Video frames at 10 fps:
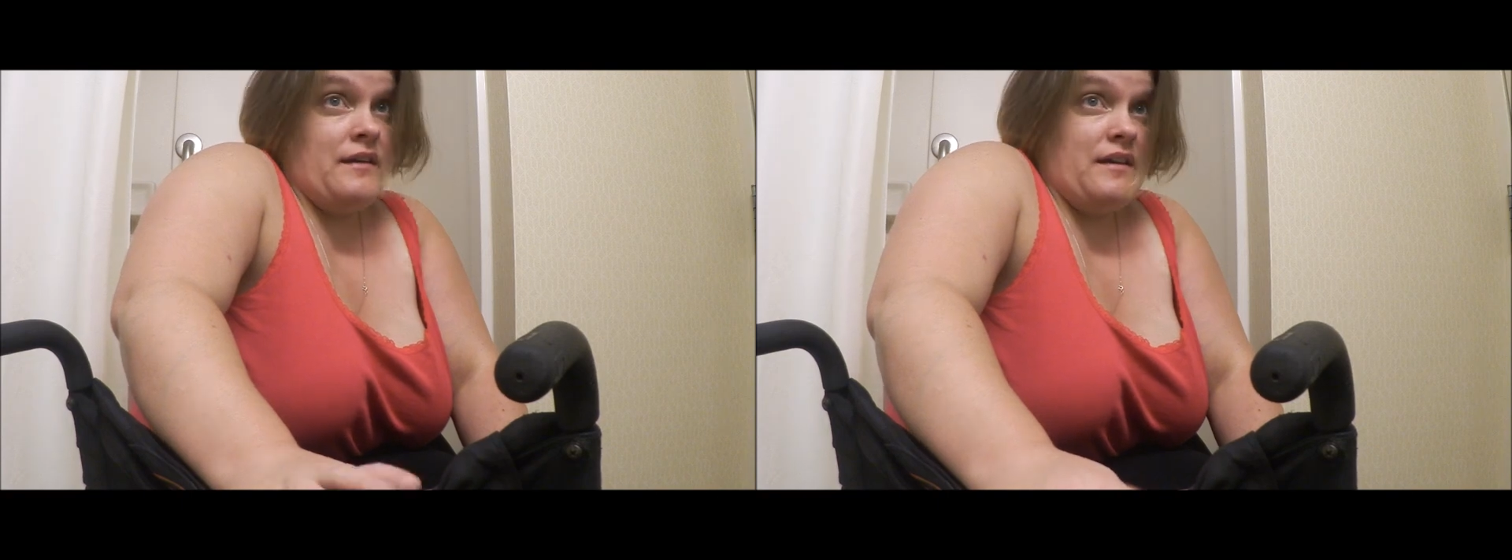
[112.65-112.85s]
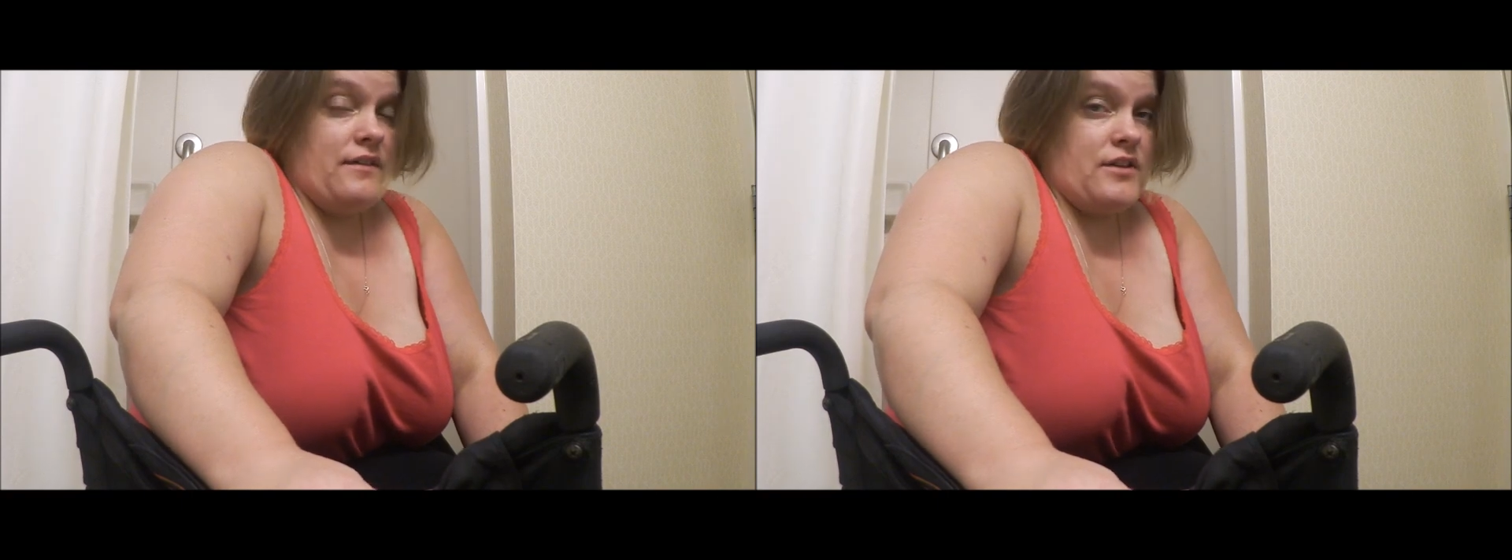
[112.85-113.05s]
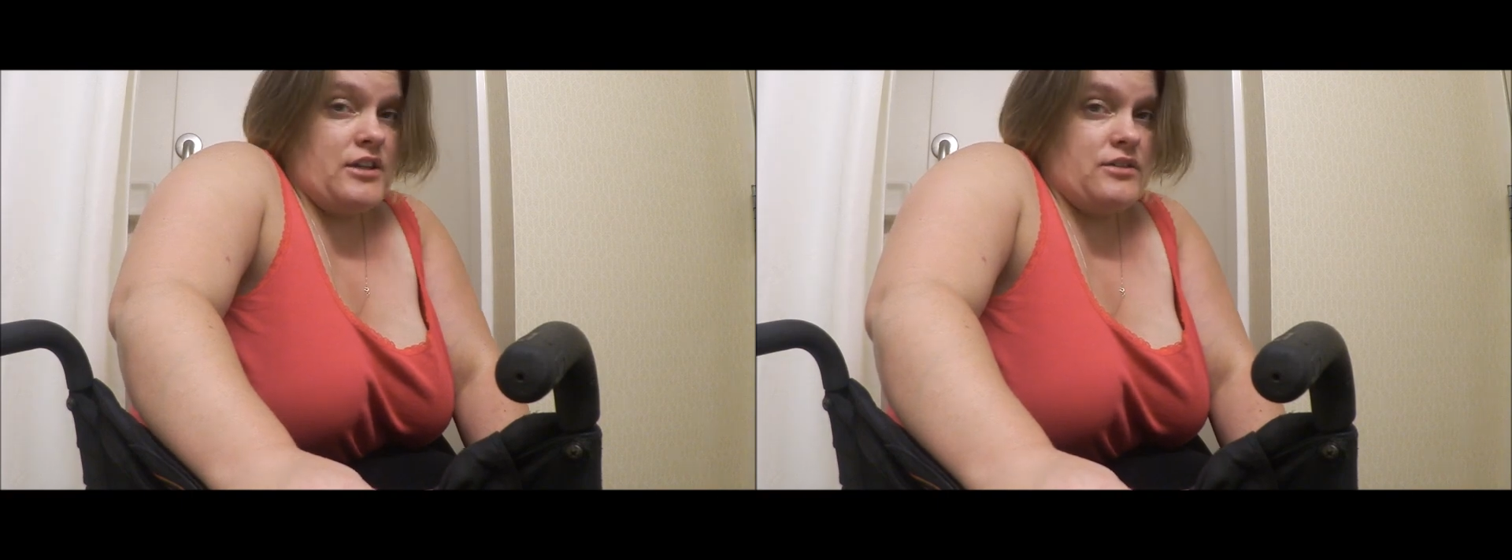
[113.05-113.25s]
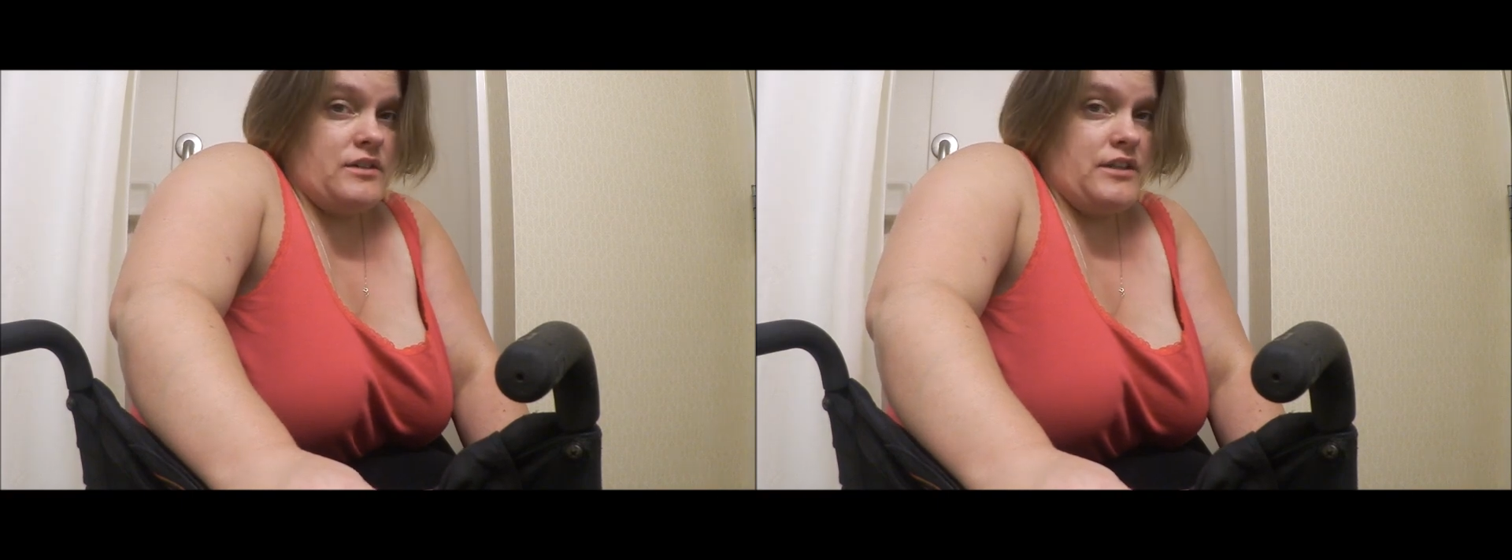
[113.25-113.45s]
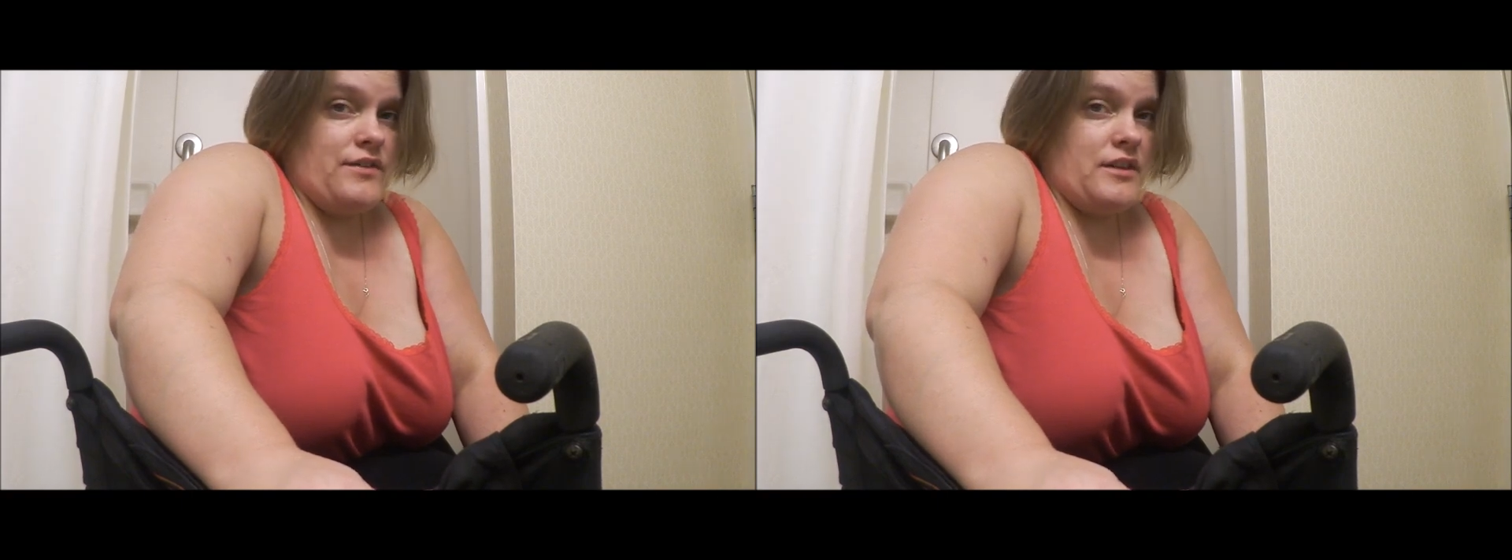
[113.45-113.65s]
If you can do it
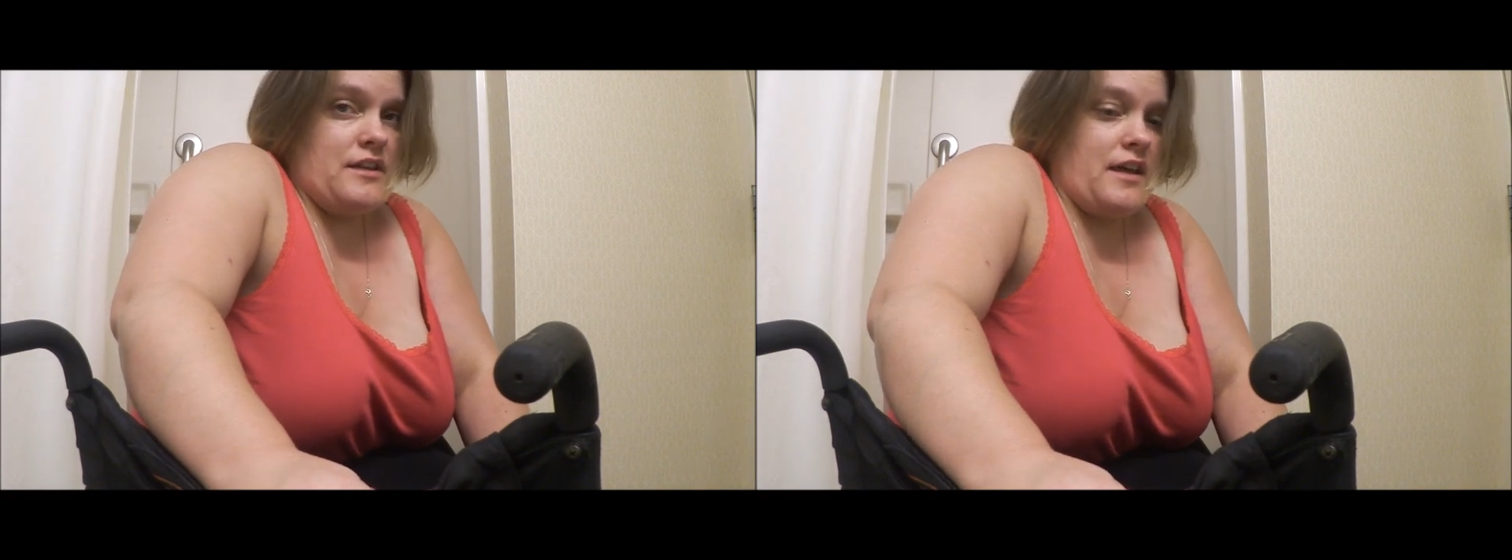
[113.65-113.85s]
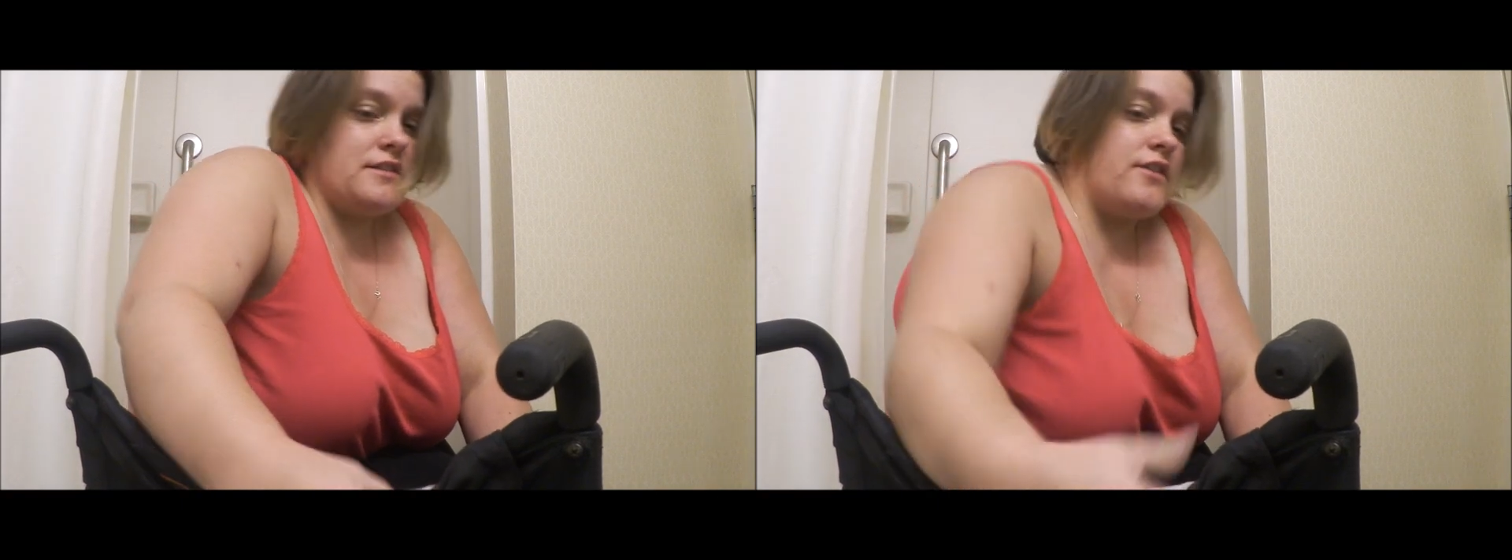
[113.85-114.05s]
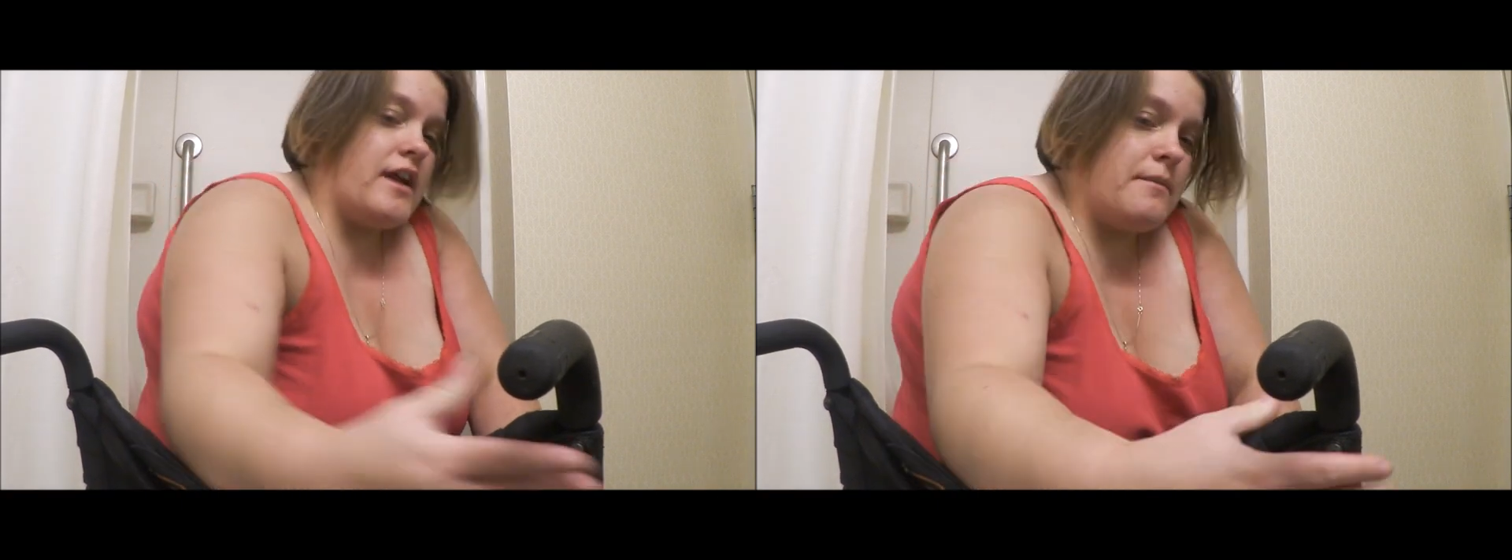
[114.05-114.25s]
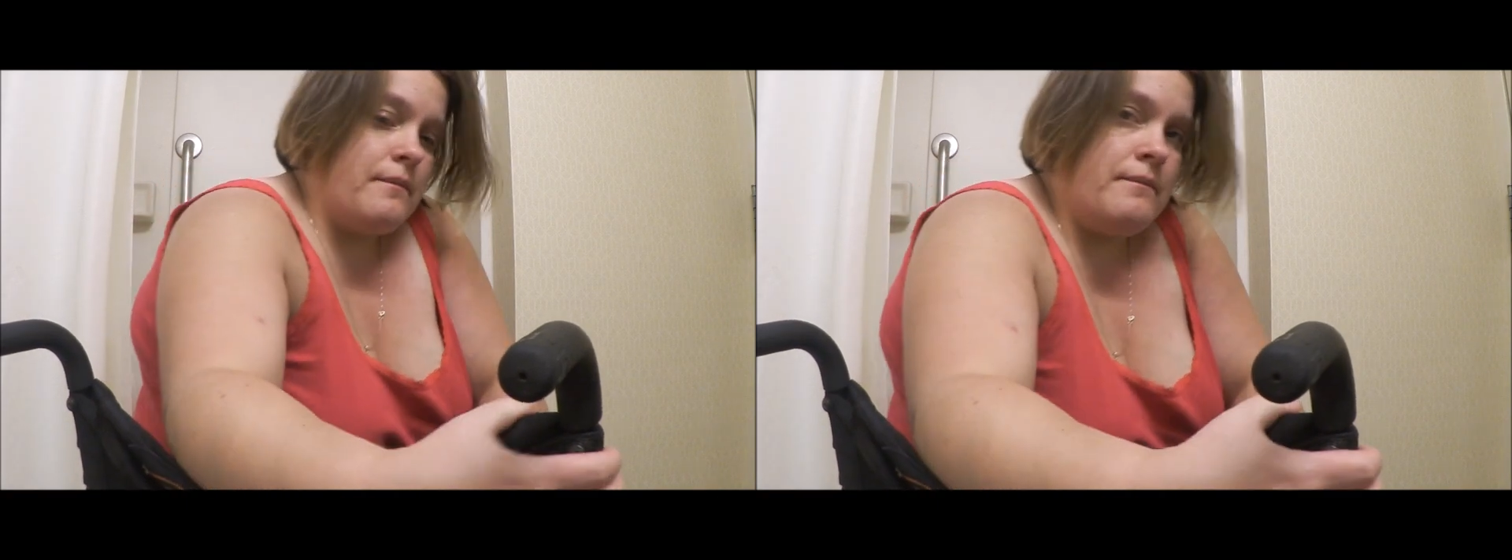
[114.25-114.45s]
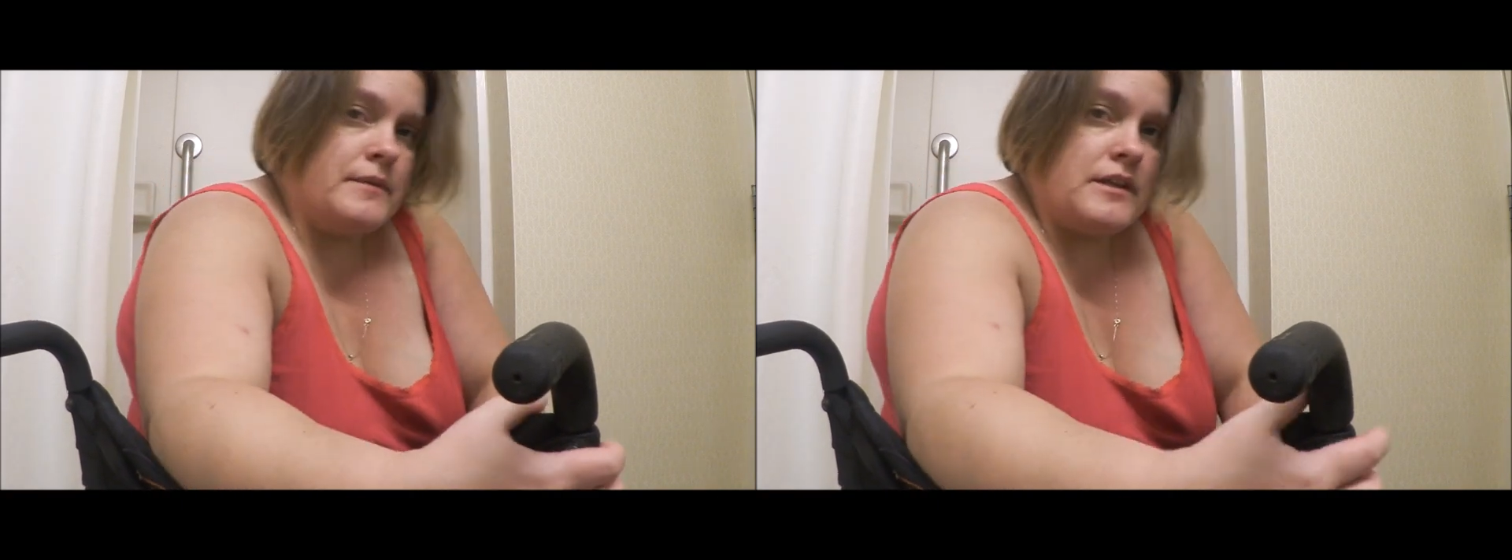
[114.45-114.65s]
differently, that's great.
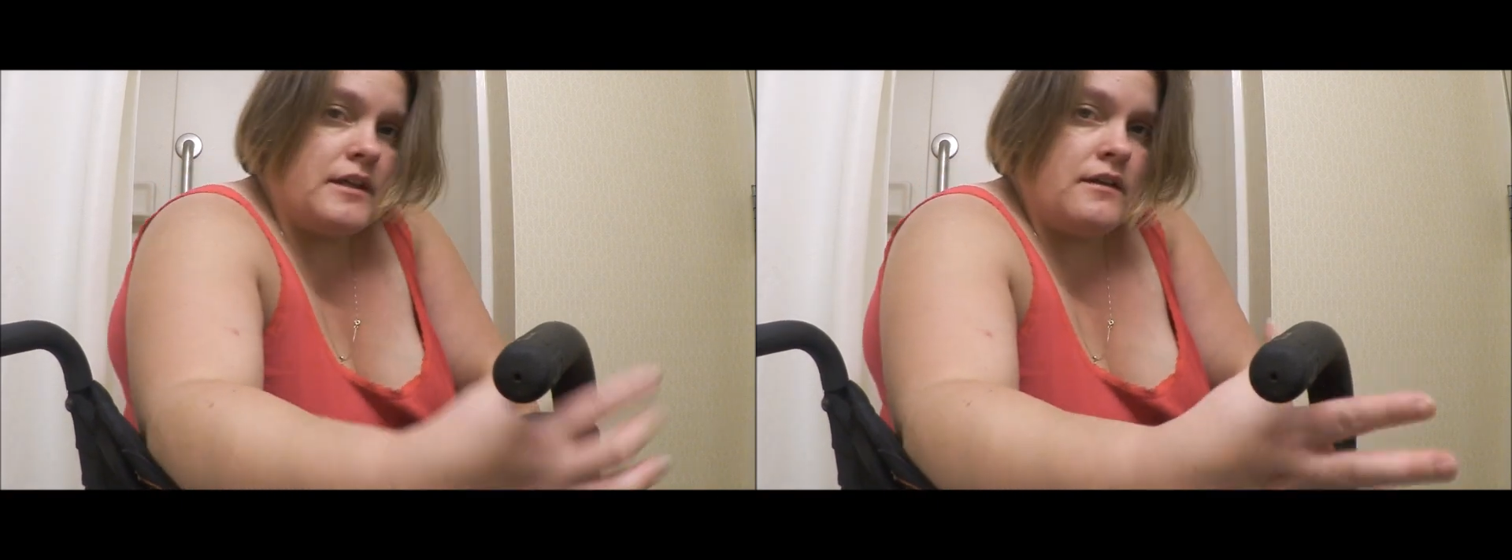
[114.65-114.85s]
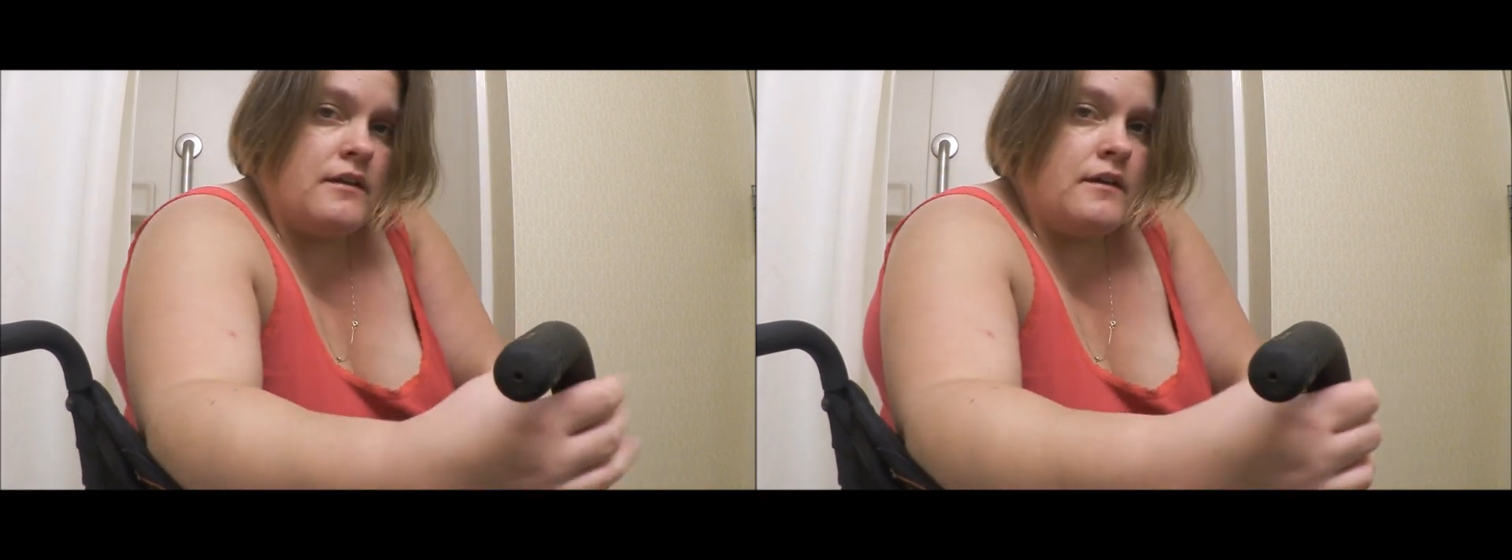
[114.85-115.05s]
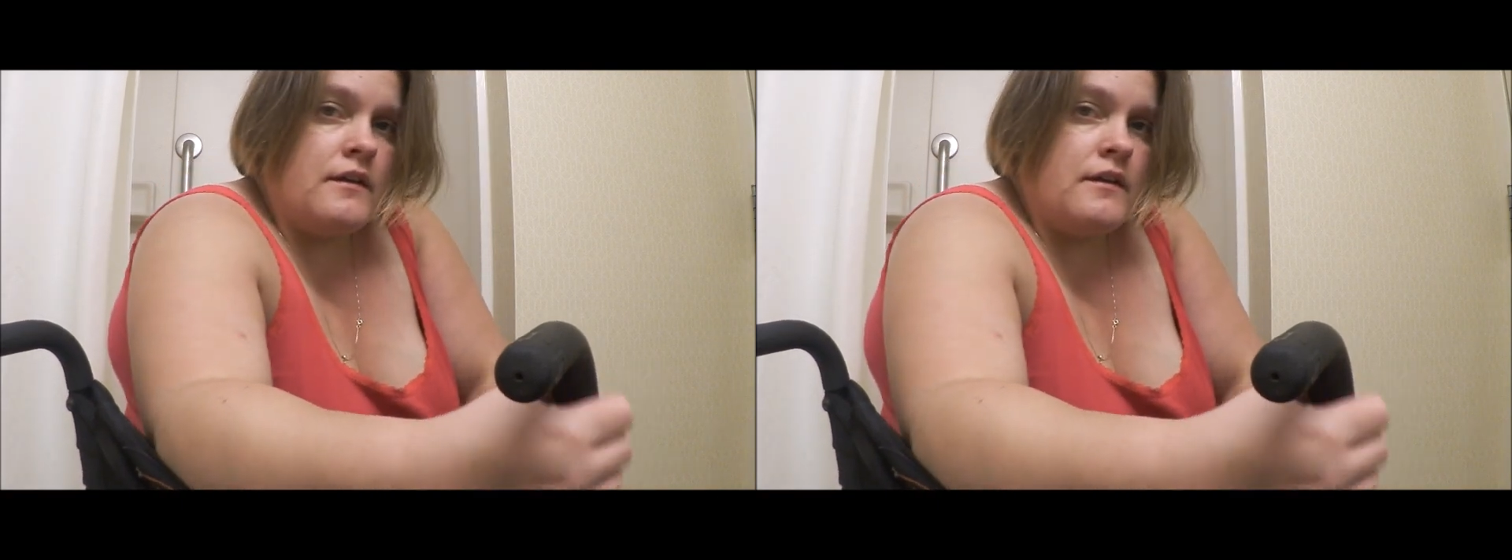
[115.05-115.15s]
But then